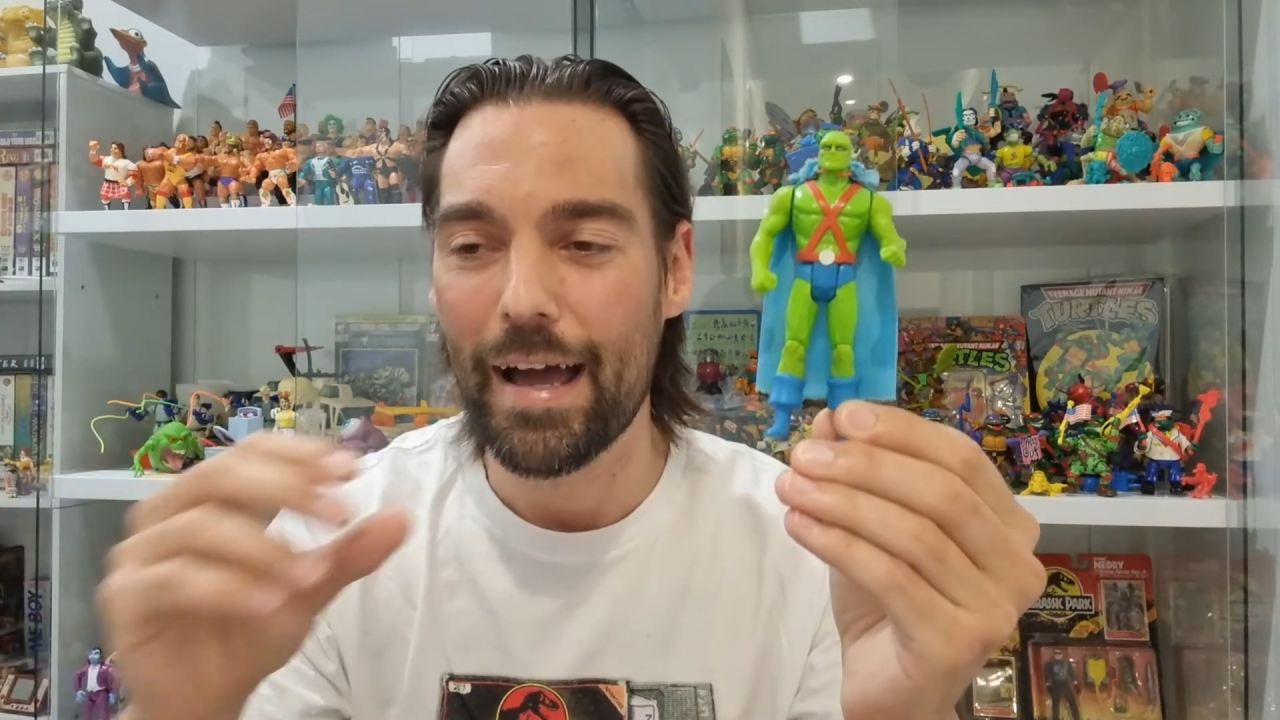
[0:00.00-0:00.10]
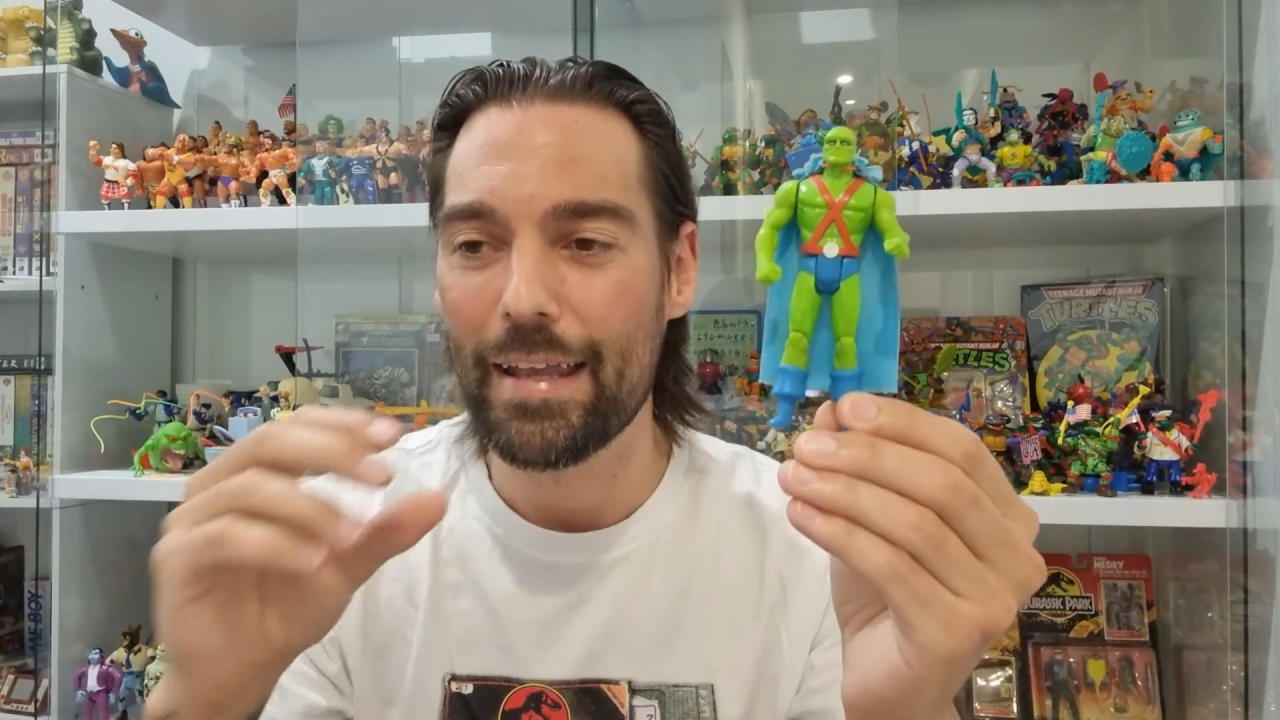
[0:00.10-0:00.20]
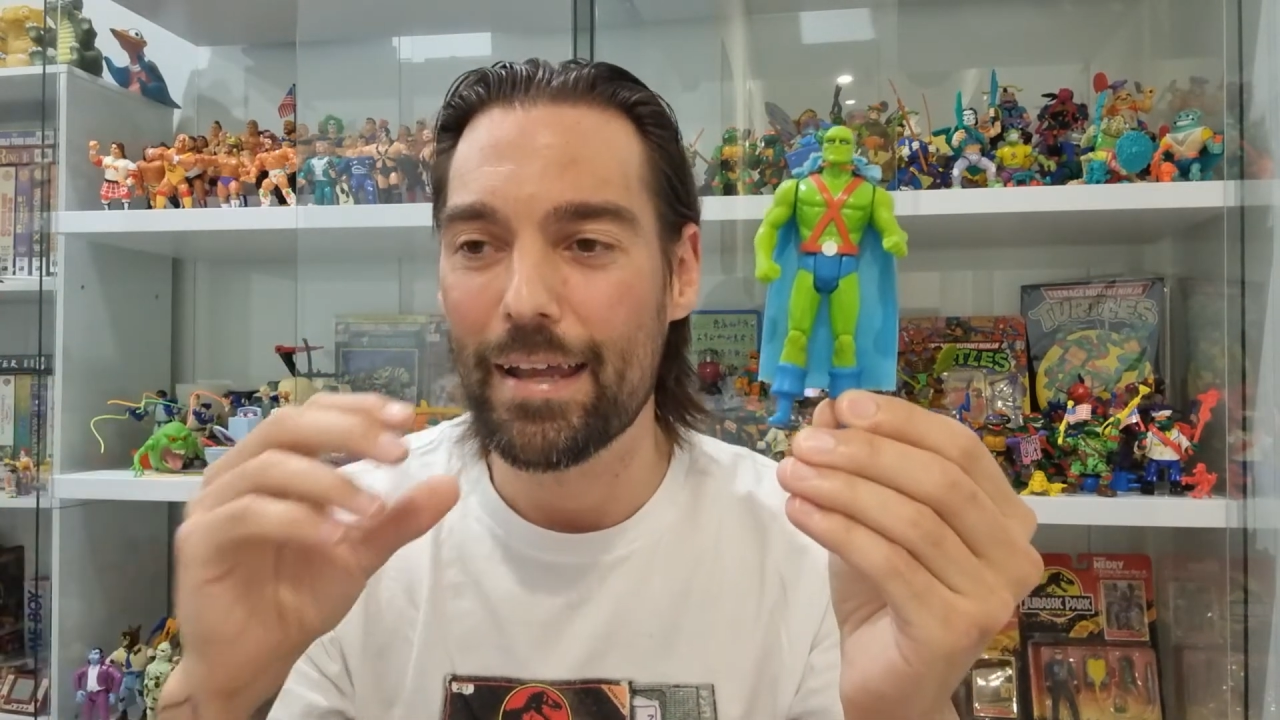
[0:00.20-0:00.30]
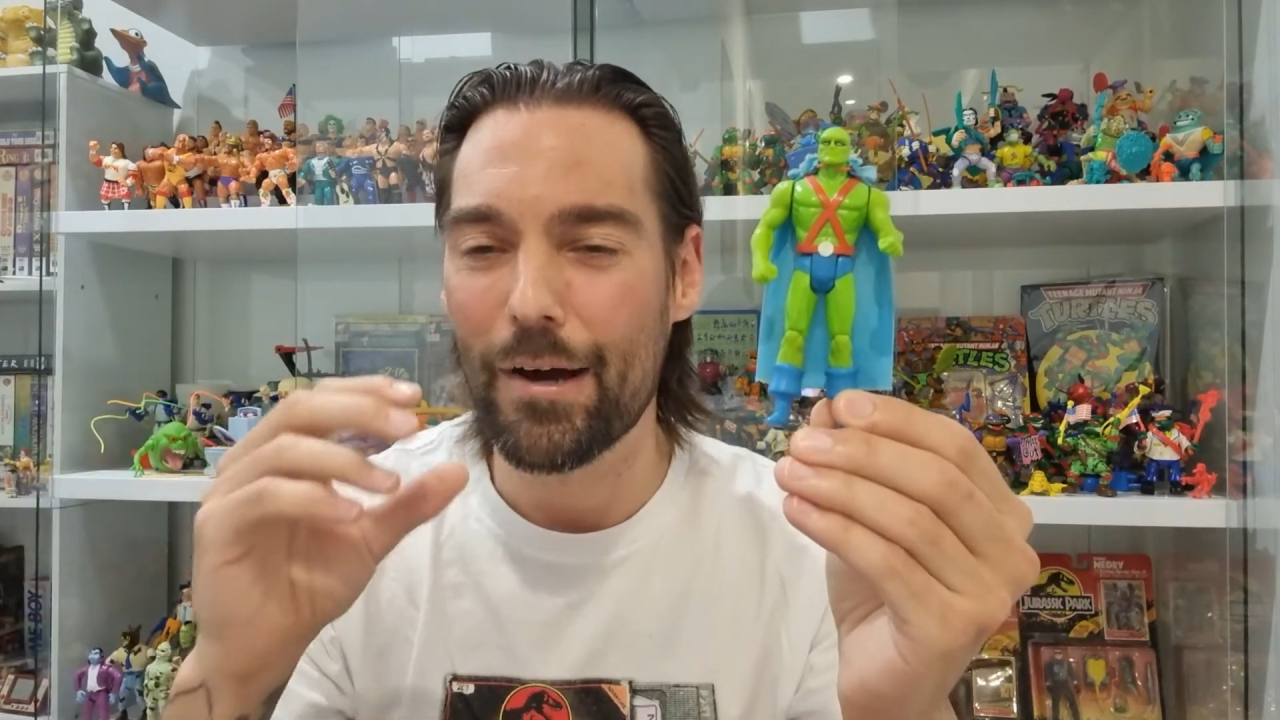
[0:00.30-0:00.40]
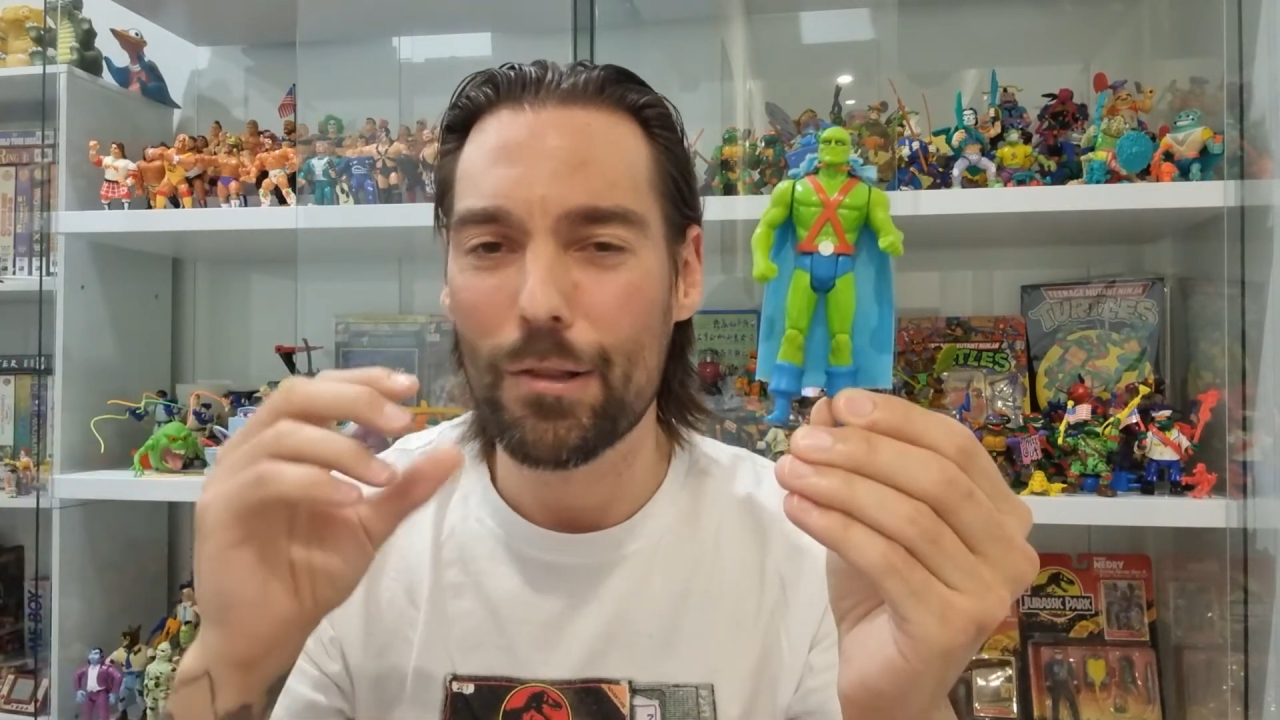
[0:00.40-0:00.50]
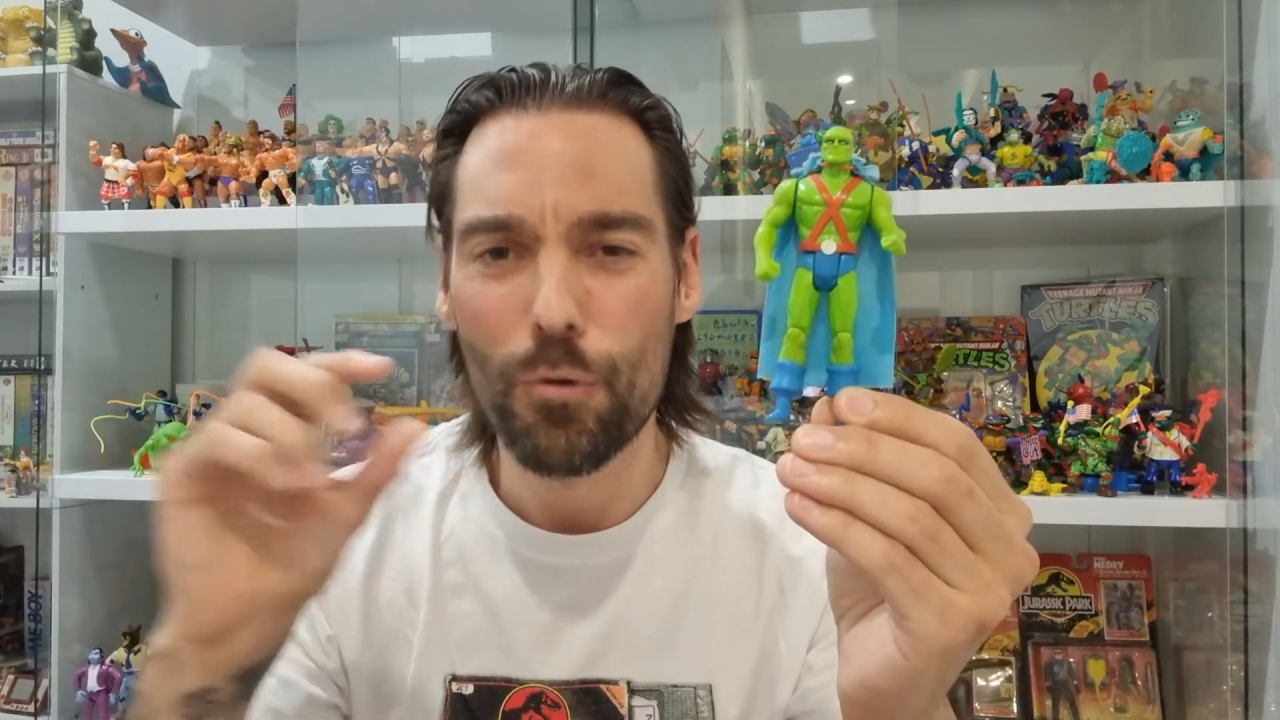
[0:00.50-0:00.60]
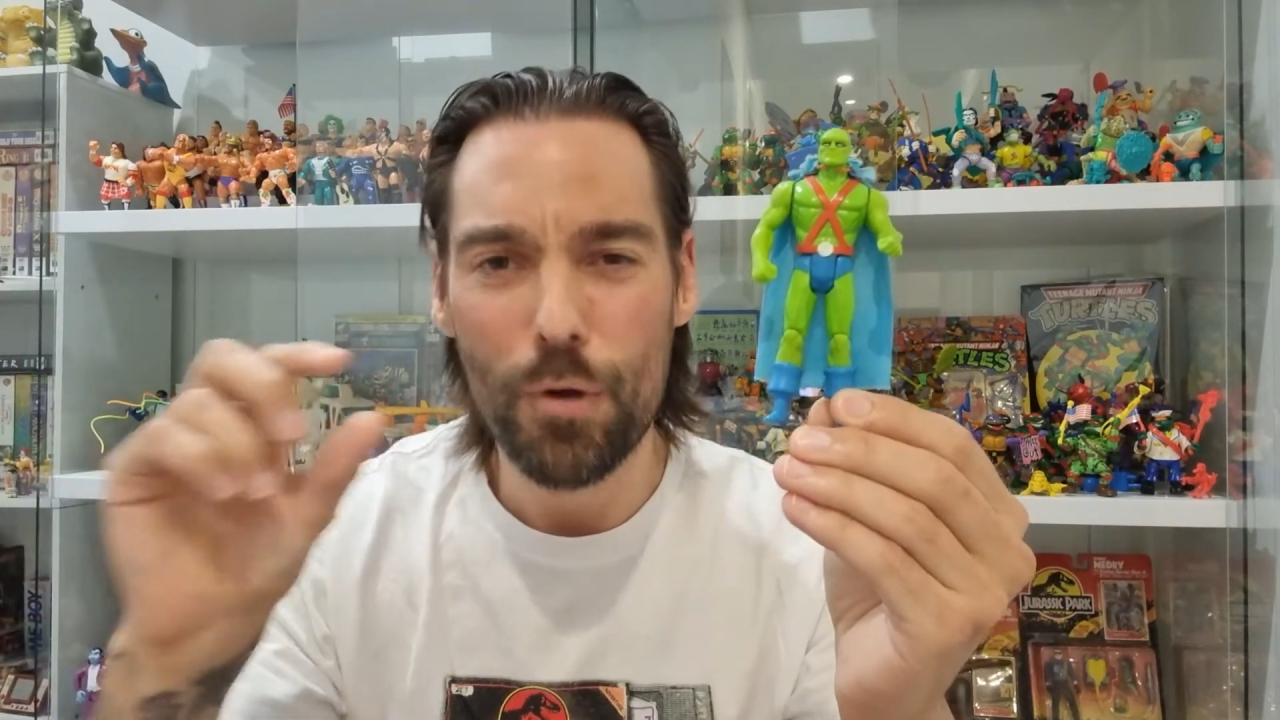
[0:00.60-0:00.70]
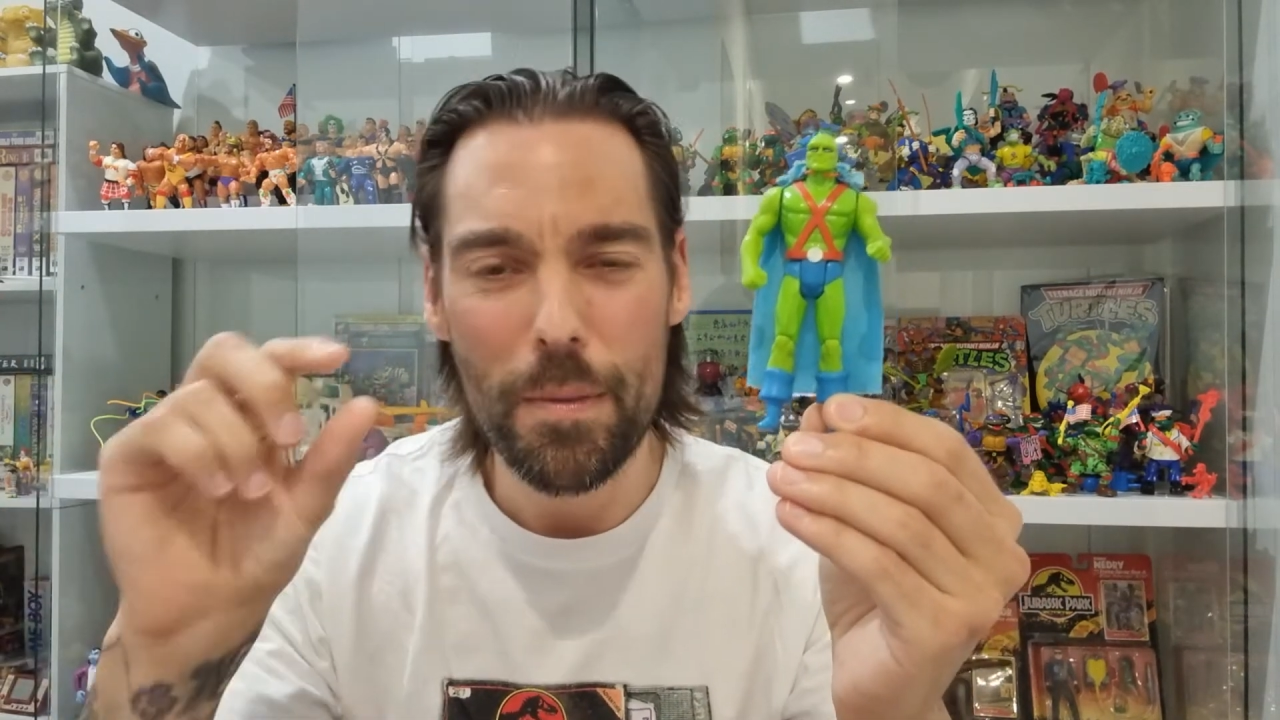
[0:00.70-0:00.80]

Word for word: And I look